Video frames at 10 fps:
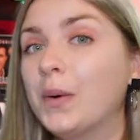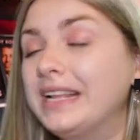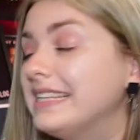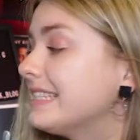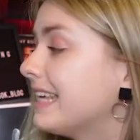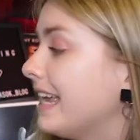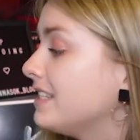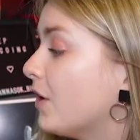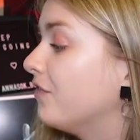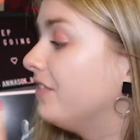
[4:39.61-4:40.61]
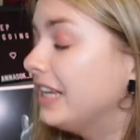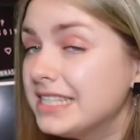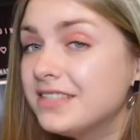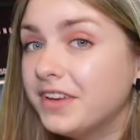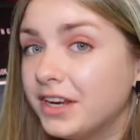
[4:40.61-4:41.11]
in this case of
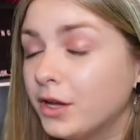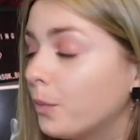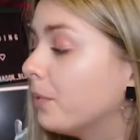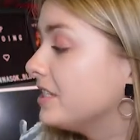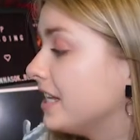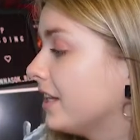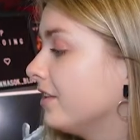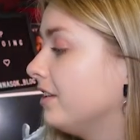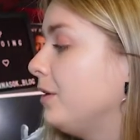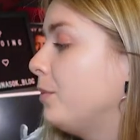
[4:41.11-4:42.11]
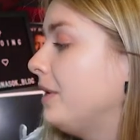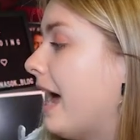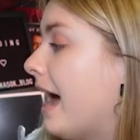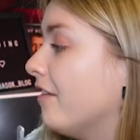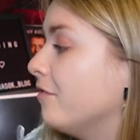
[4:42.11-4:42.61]
this video particularly, we
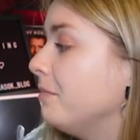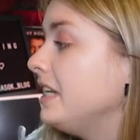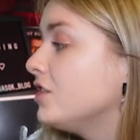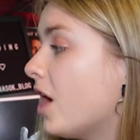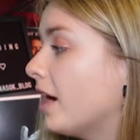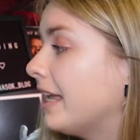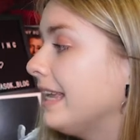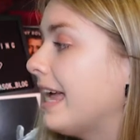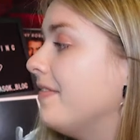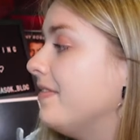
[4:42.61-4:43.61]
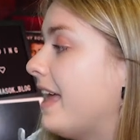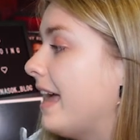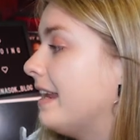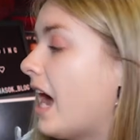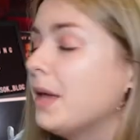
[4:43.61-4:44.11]
have me talking and
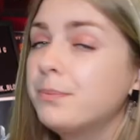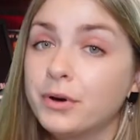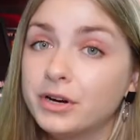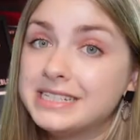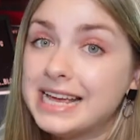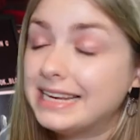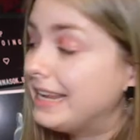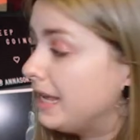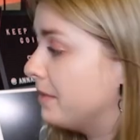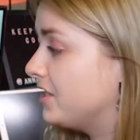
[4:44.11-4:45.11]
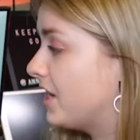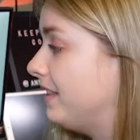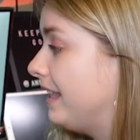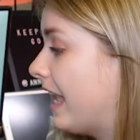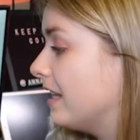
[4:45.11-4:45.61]
then I put an image
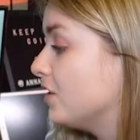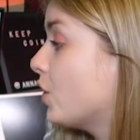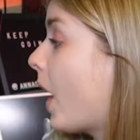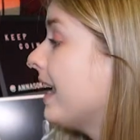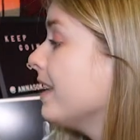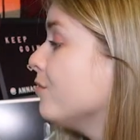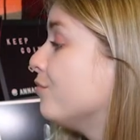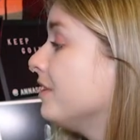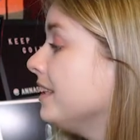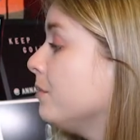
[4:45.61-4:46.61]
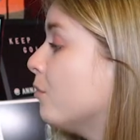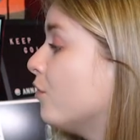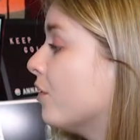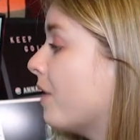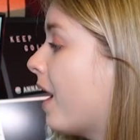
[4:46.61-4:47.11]
at the end. So I can really
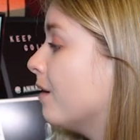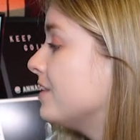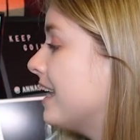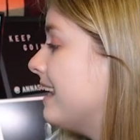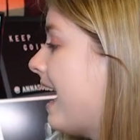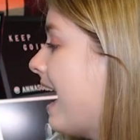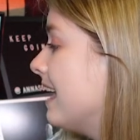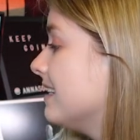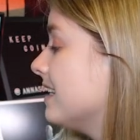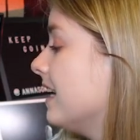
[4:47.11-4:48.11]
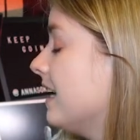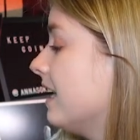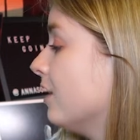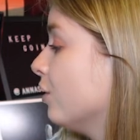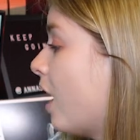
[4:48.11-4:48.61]
move around and add
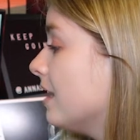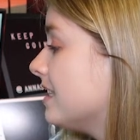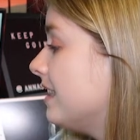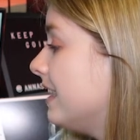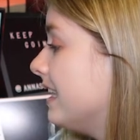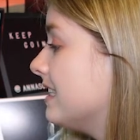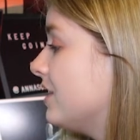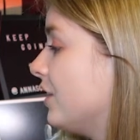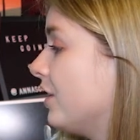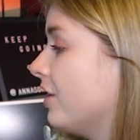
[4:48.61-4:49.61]
lots of things here.